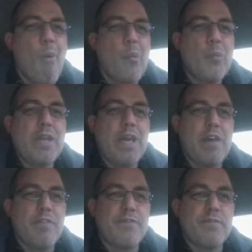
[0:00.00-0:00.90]
When you
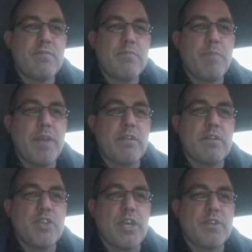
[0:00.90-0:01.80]
have bigger
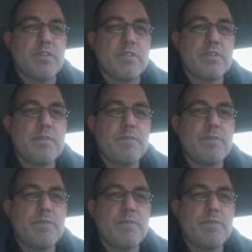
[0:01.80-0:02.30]
injectors,